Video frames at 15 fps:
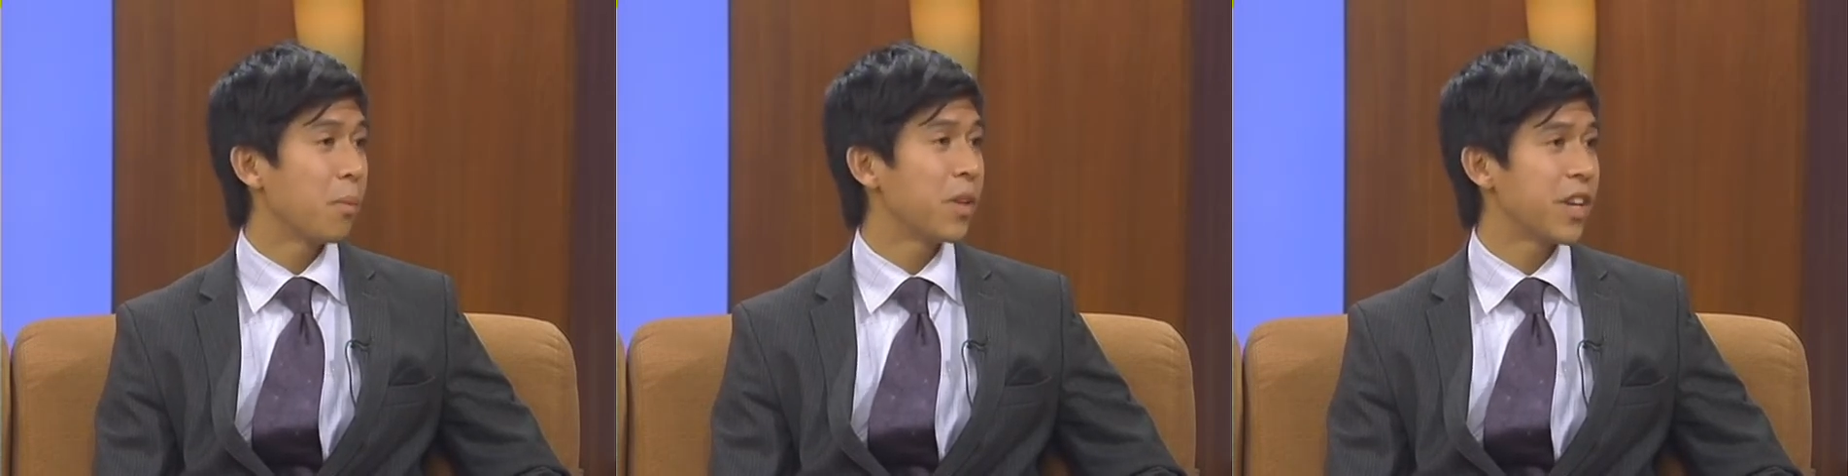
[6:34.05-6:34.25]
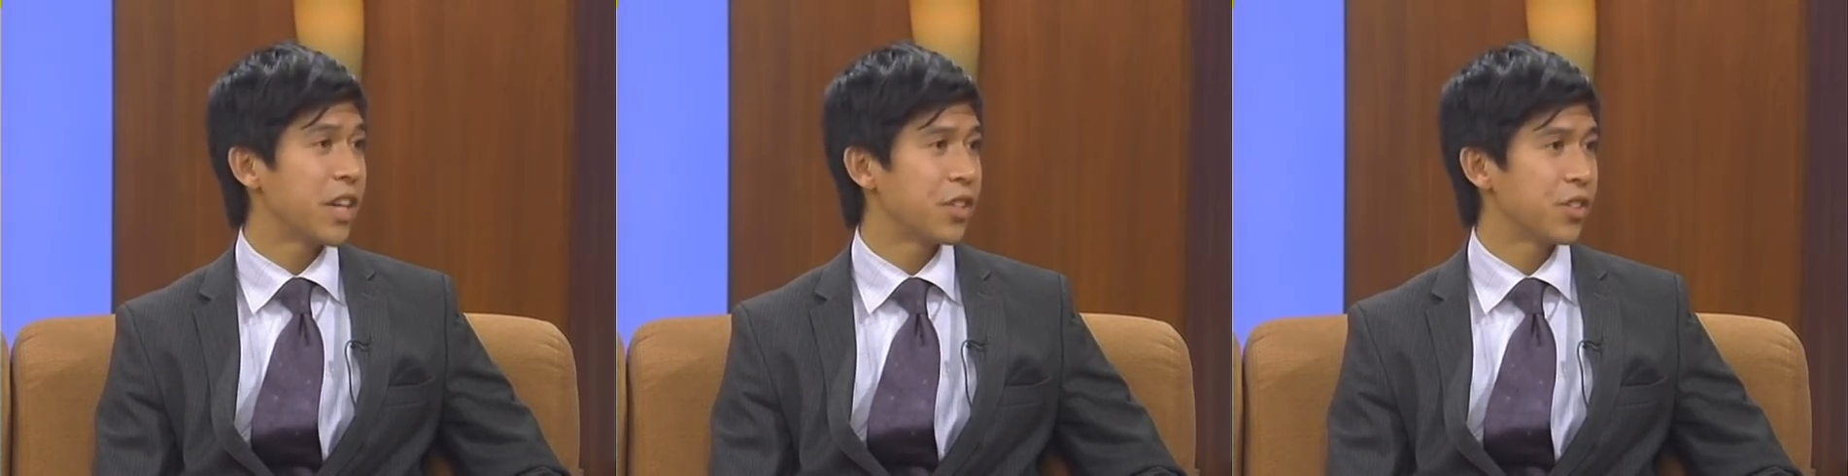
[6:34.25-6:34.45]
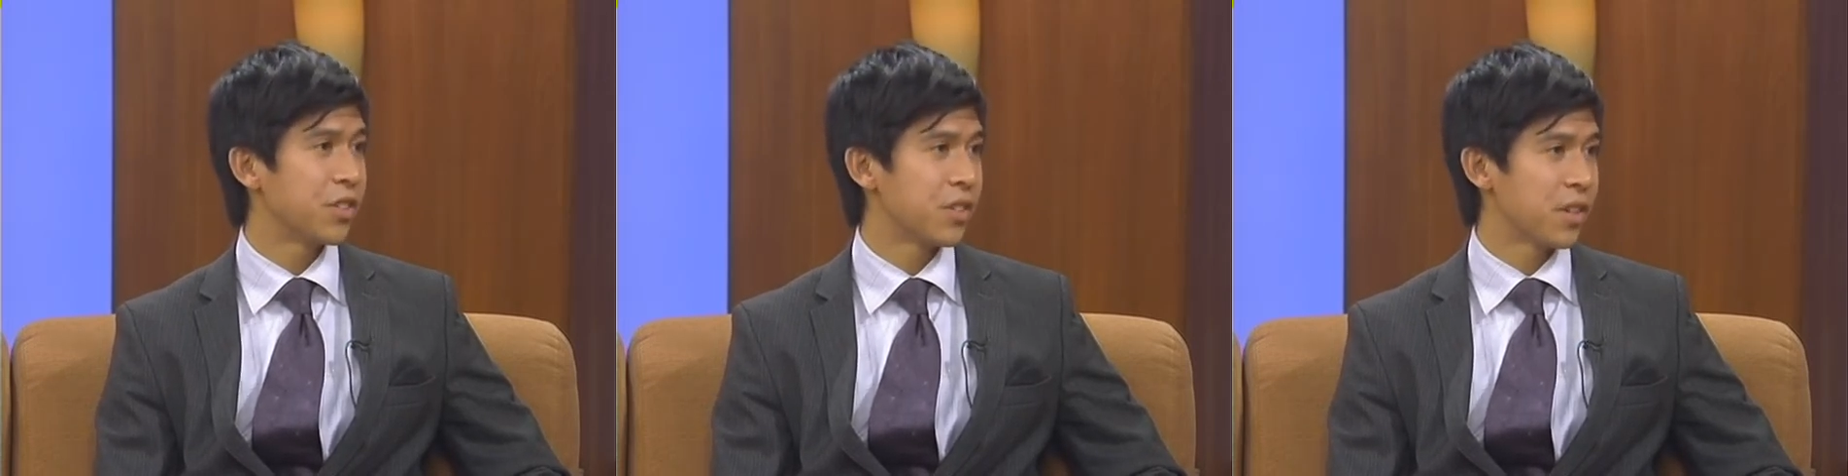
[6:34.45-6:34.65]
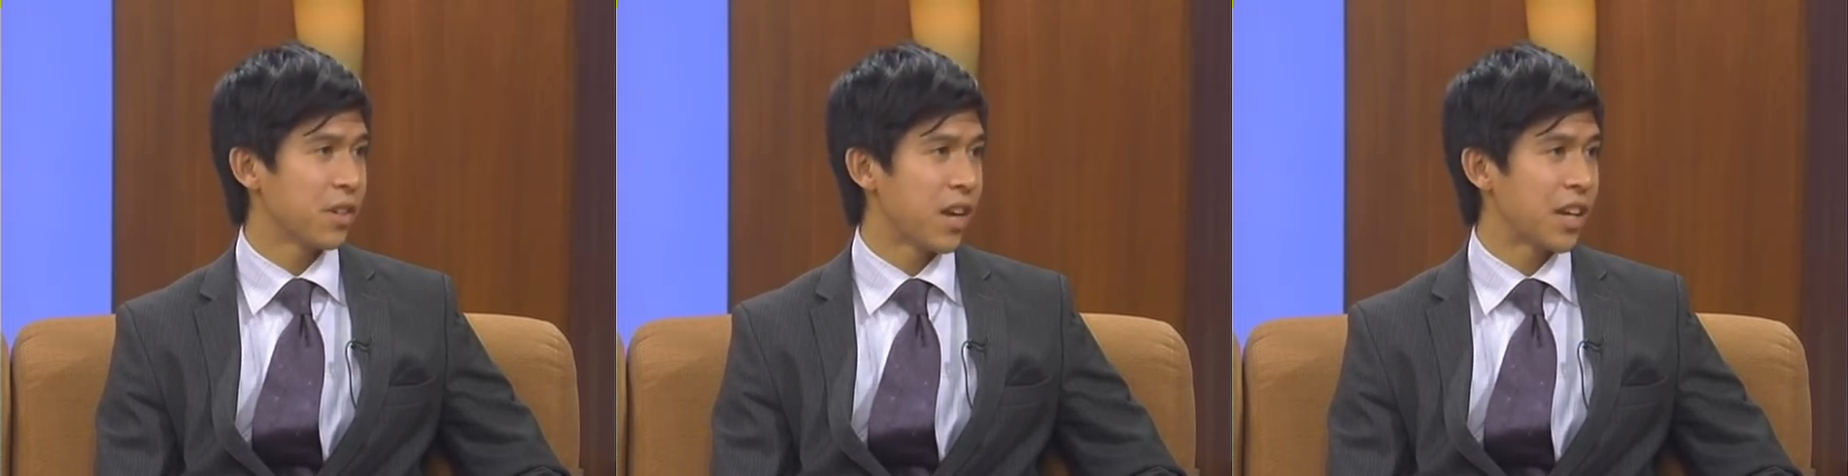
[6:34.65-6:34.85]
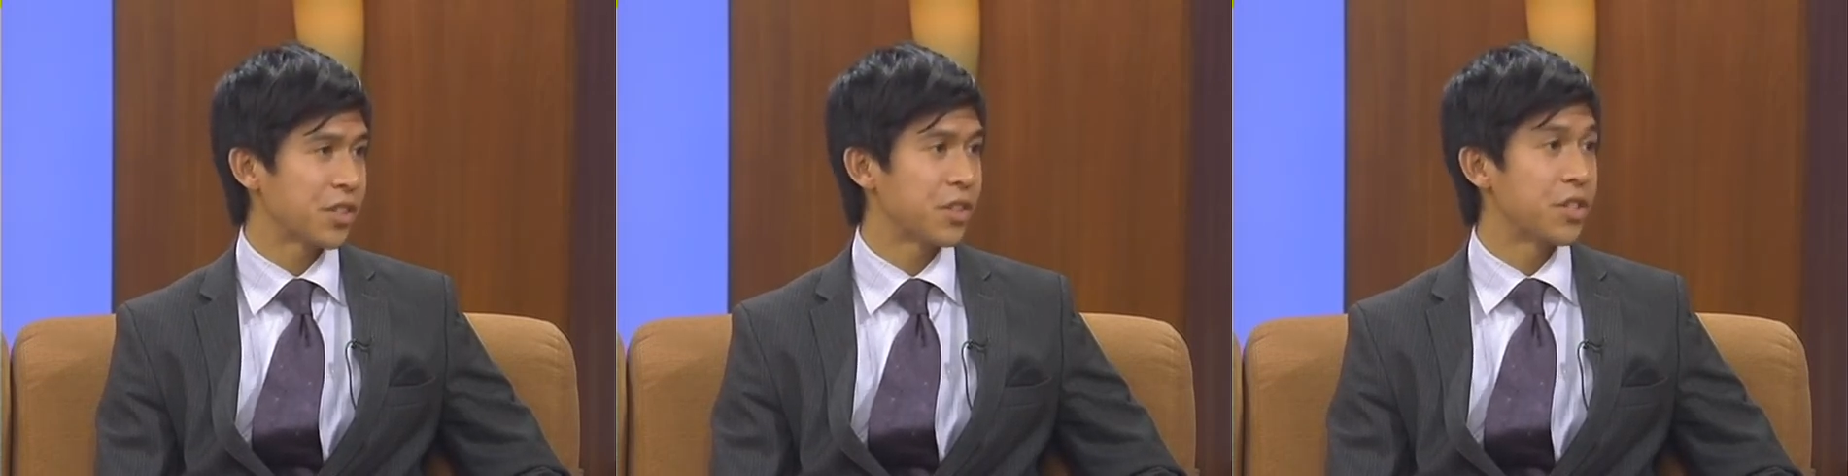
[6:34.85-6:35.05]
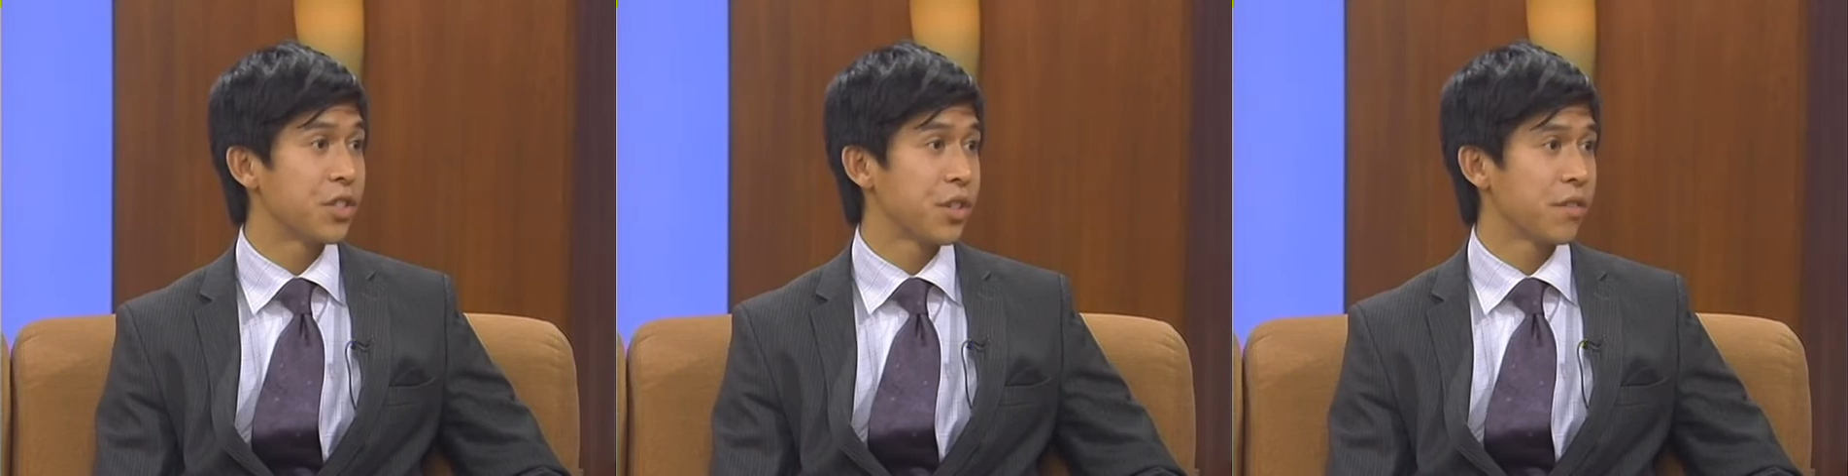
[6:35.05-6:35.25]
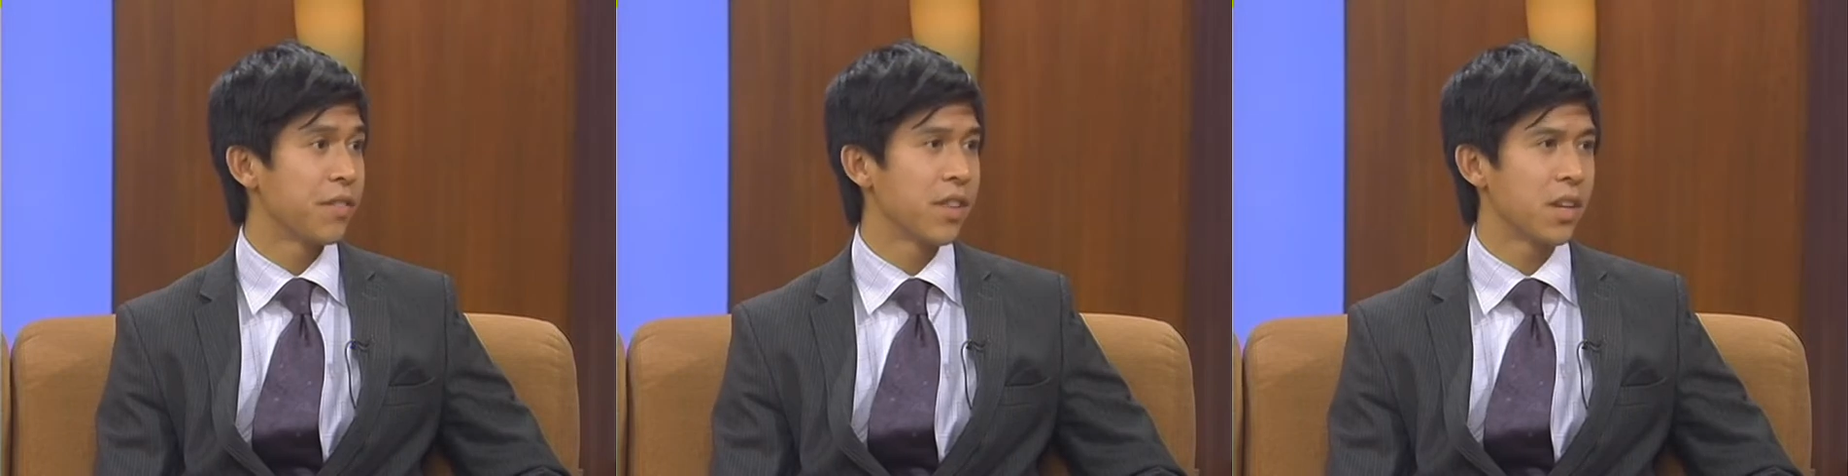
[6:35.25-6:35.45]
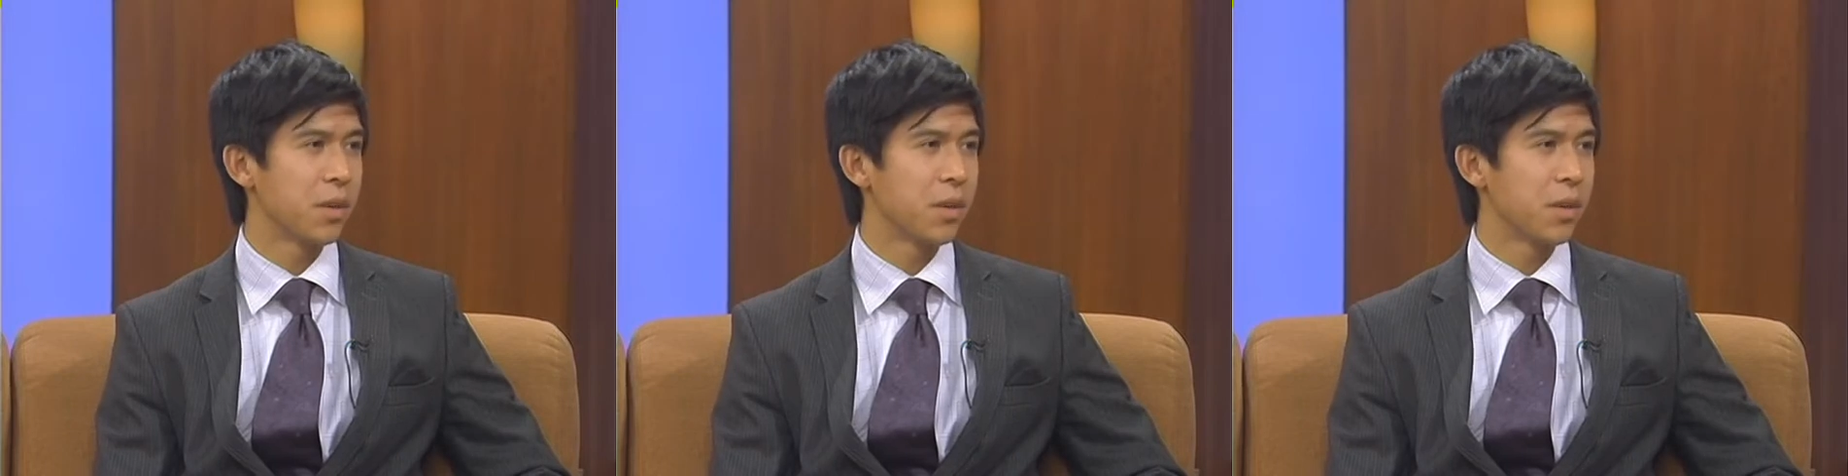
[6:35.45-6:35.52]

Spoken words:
obligation to actually serve